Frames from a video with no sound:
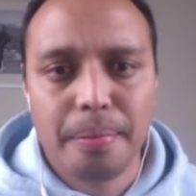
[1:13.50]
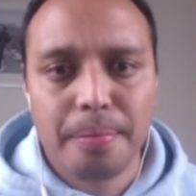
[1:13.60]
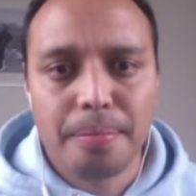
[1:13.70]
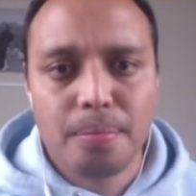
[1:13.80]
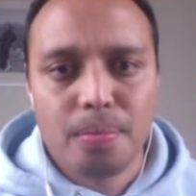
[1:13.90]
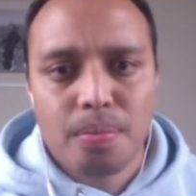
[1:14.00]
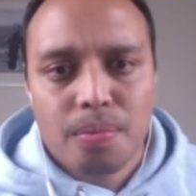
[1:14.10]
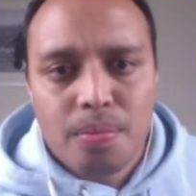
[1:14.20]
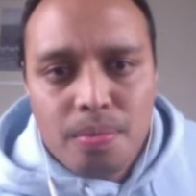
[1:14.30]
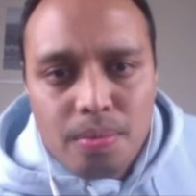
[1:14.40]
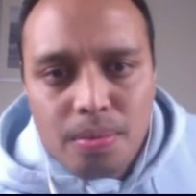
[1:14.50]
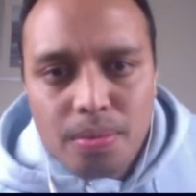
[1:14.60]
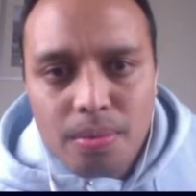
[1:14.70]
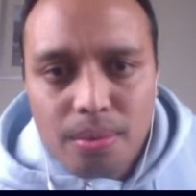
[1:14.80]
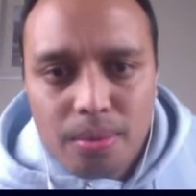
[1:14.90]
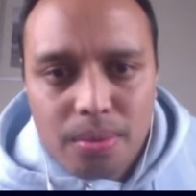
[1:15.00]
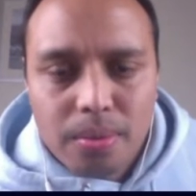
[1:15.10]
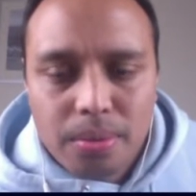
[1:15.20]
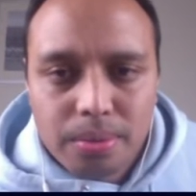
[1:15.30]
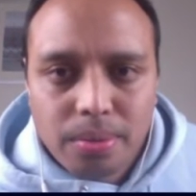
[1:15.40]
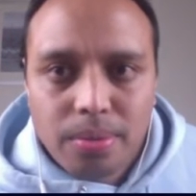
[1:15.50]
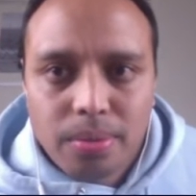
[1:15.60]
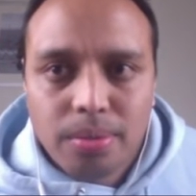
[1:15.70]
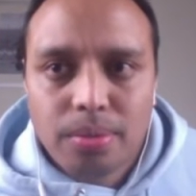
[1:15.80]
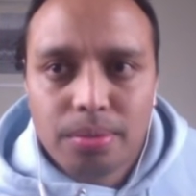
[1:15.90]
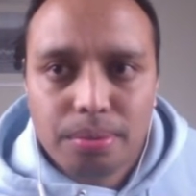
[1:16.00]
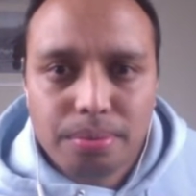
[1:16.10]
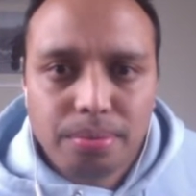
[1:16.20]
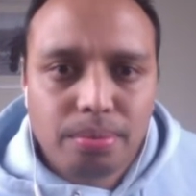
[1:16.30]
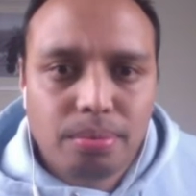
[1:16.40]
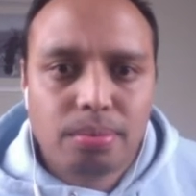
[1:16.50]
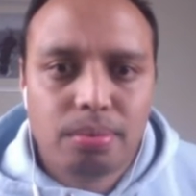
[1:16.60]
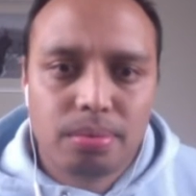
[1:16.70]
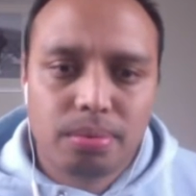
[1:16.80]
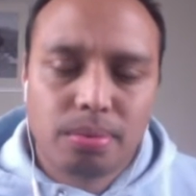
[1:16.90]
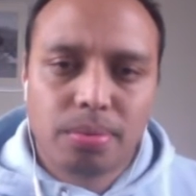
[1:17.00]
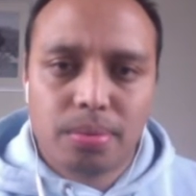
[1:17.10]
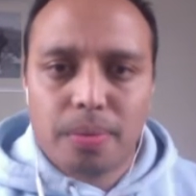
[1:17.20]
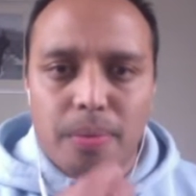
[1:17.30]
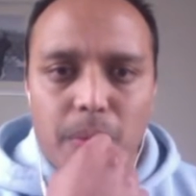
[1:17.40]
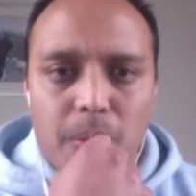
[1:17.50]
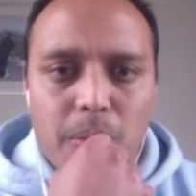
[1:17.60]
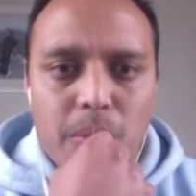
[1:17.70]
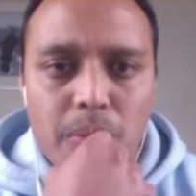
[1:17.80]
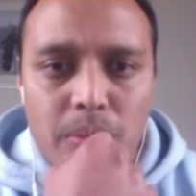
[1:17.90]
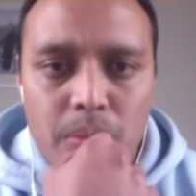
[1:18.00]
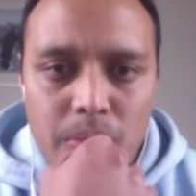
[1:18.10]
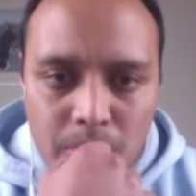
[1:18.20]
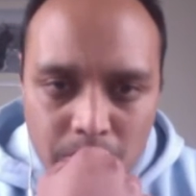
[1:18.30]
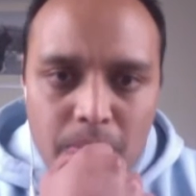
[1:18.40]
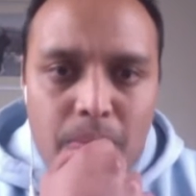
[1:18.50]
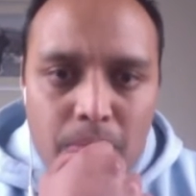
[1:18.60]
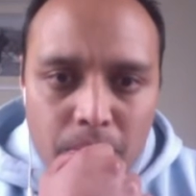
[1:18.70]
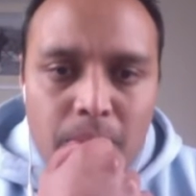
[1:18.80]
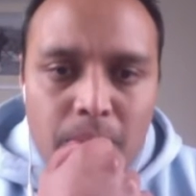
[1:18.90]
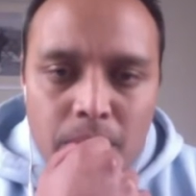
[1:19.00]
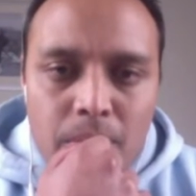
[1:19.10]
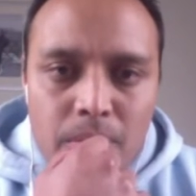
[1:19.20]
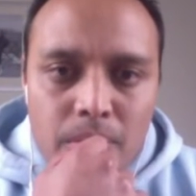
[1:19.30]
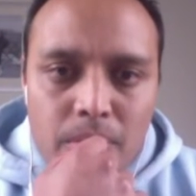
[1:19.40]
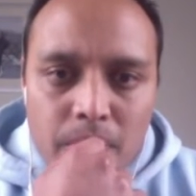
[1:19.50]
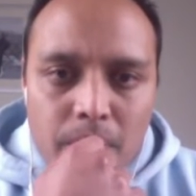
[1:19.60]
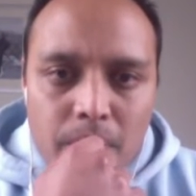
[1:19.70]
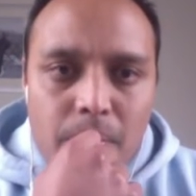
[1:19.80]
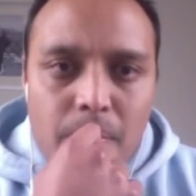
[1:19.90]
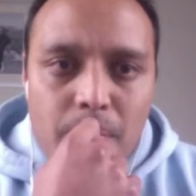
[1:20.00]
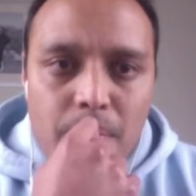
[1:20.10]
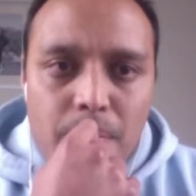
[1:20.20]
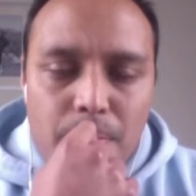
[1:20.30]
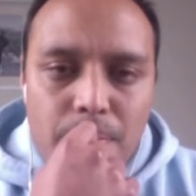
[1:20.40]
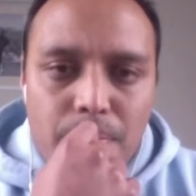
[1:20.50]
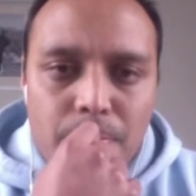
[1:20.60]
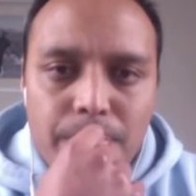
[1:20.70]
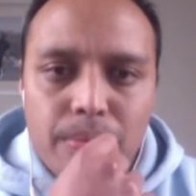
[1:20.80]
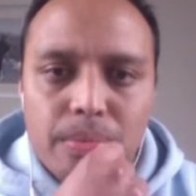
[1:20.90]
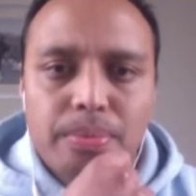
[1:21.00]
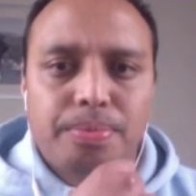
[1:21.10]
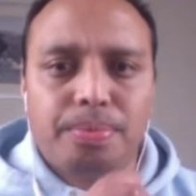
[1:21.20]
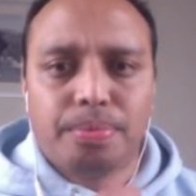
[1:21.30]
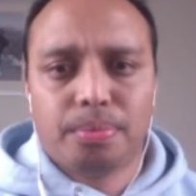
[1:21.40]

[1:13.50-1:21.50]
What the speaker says: (not speaking)